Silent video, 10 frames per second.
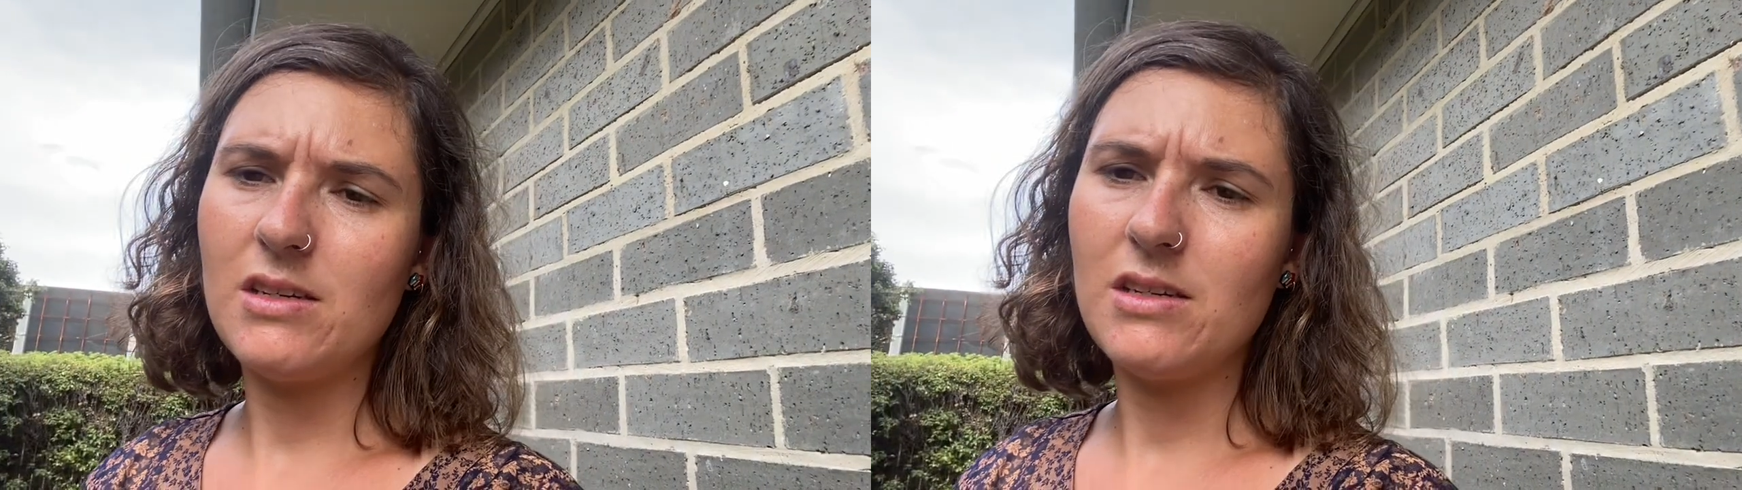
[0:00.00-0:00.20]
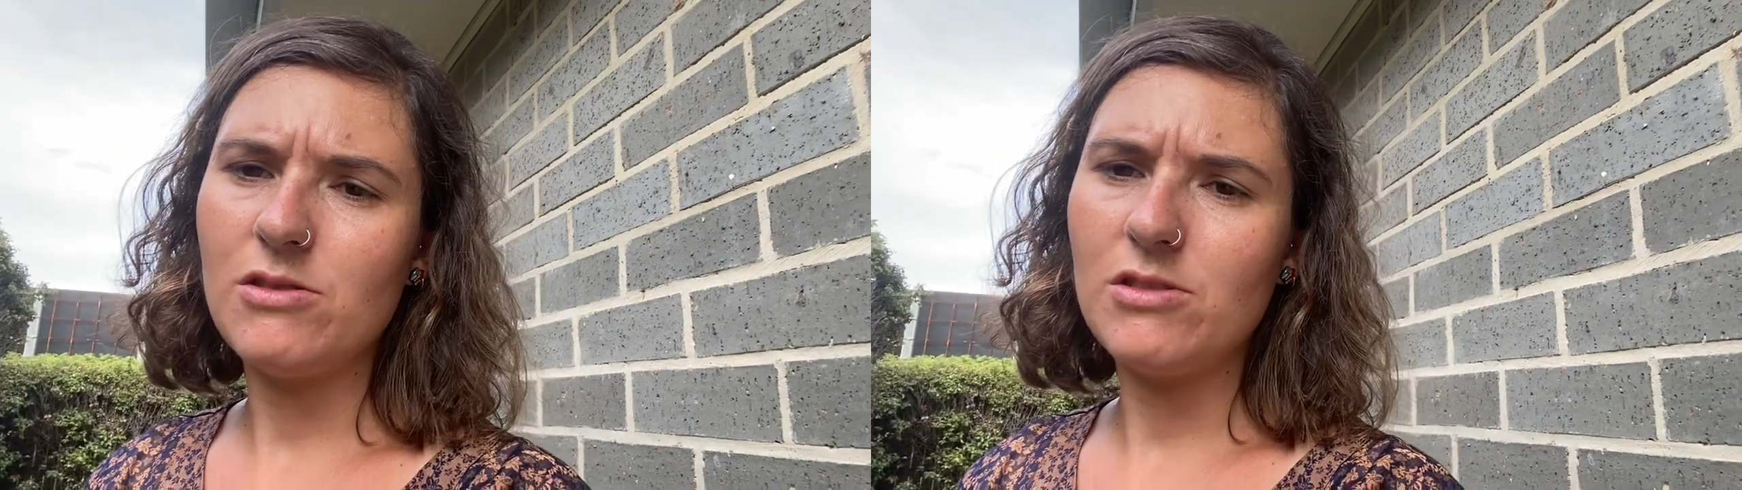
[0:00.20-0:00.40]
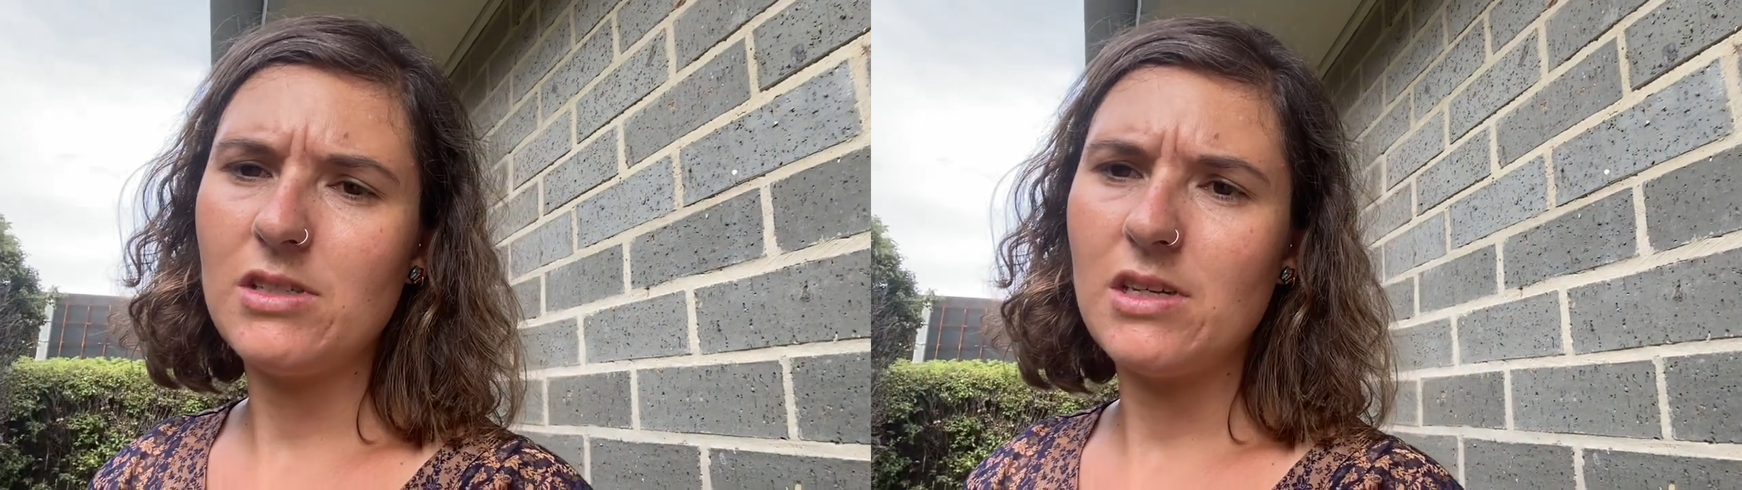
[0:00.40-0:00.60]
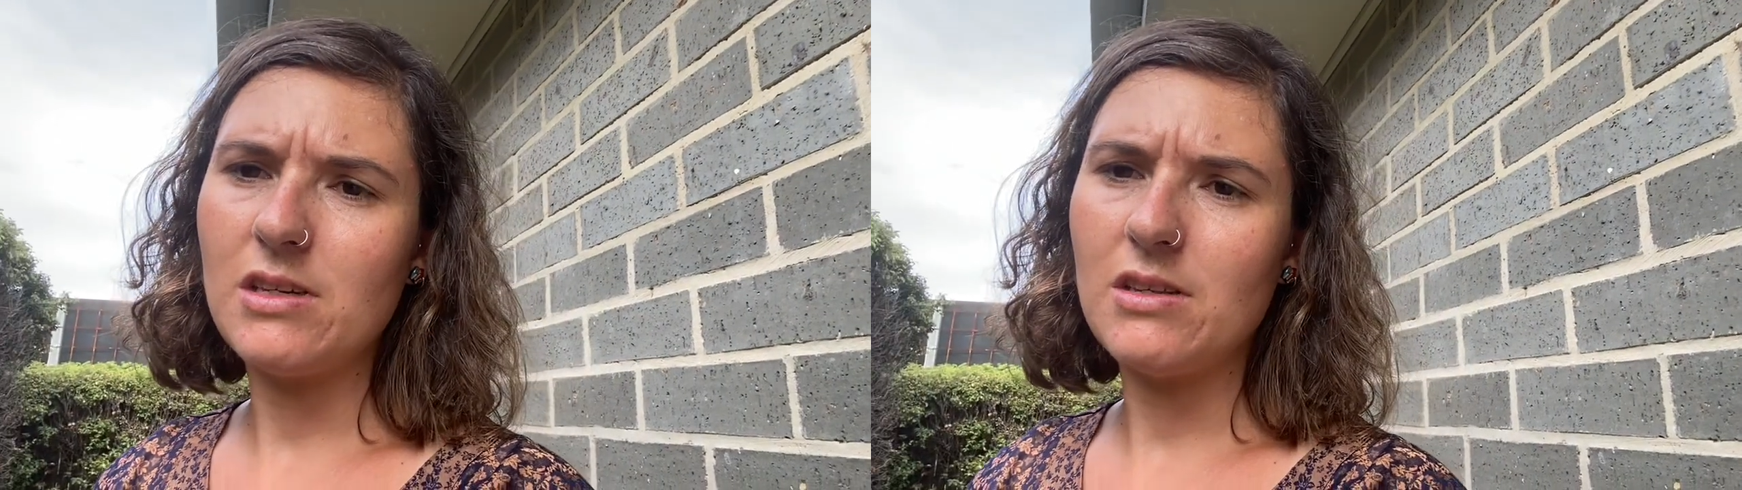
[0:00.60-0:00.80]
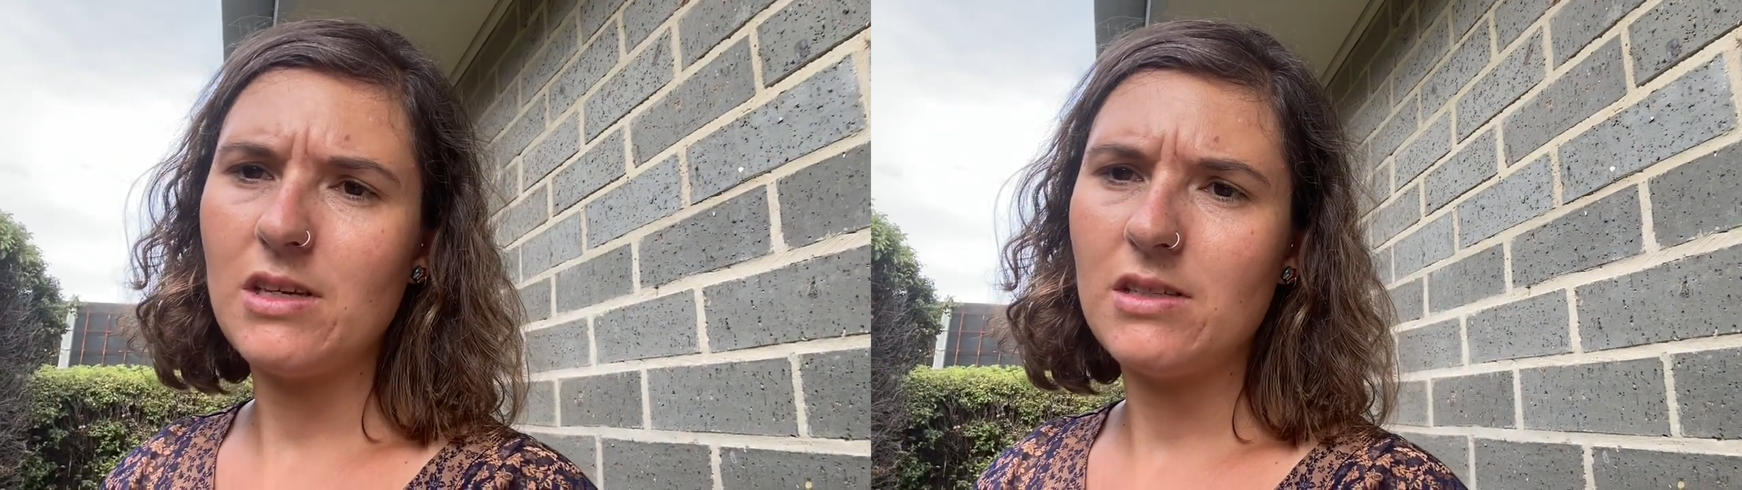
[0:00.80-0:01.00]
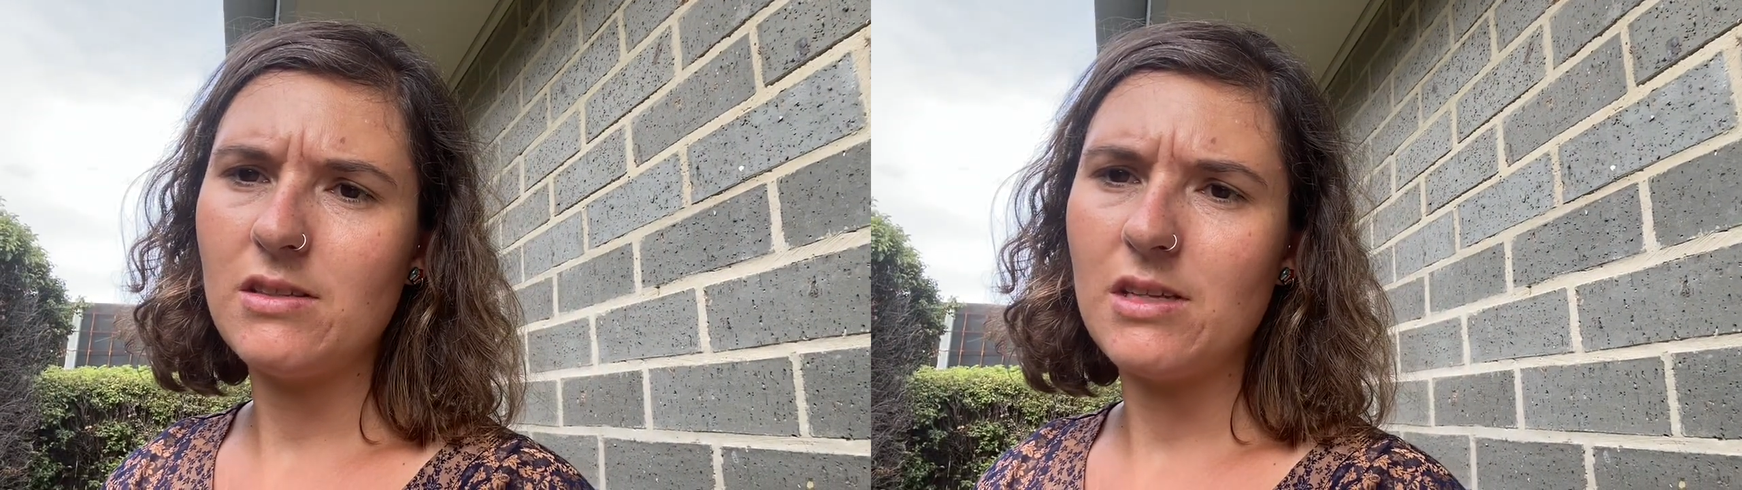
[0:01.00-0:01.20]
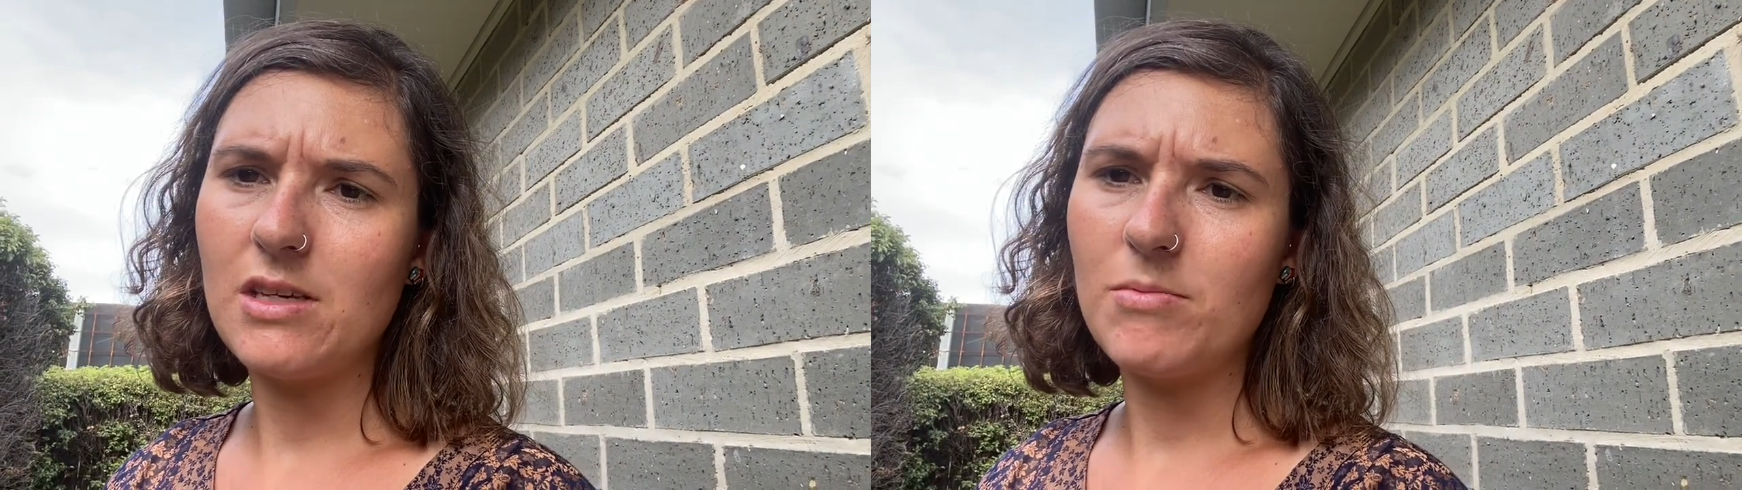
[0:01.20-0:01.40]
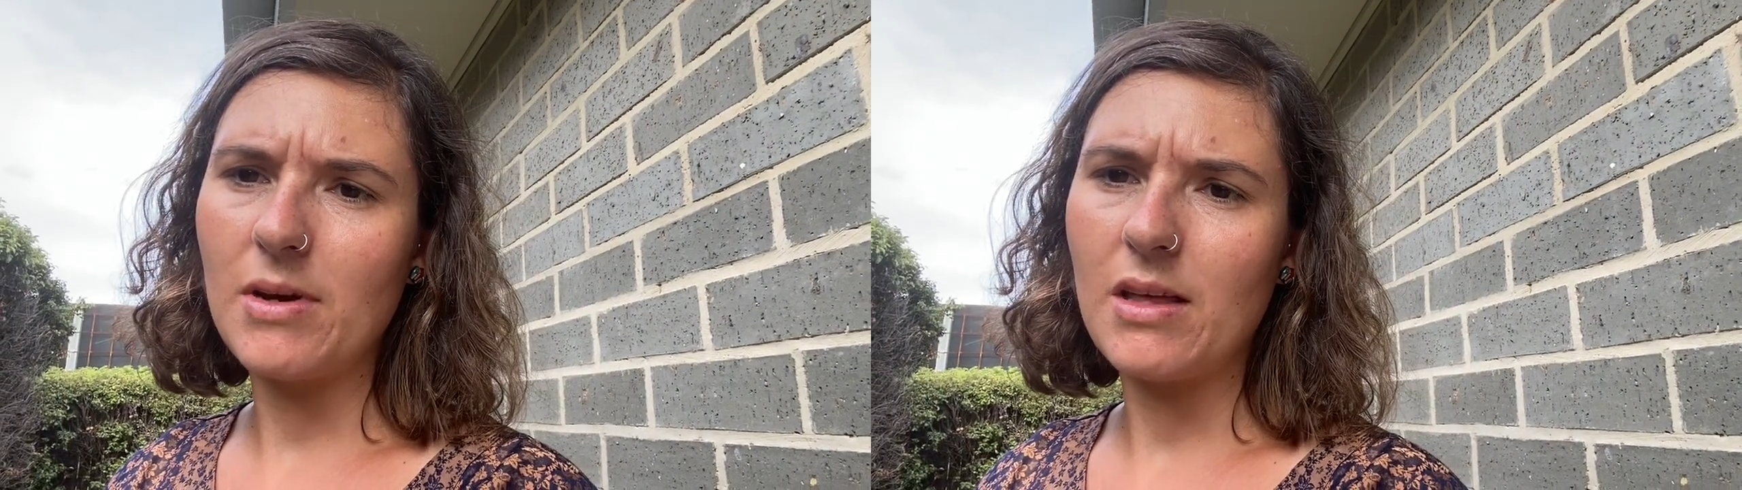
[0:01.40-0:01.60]
interesting thing to think
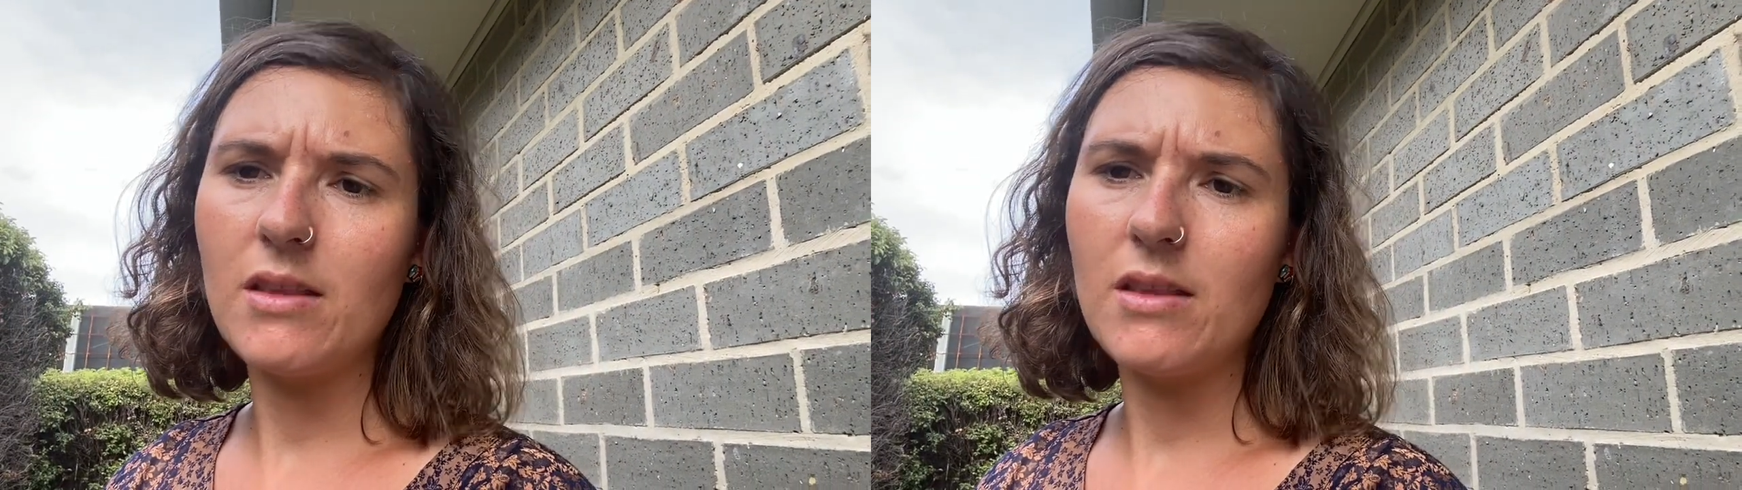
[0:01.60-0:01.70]
about,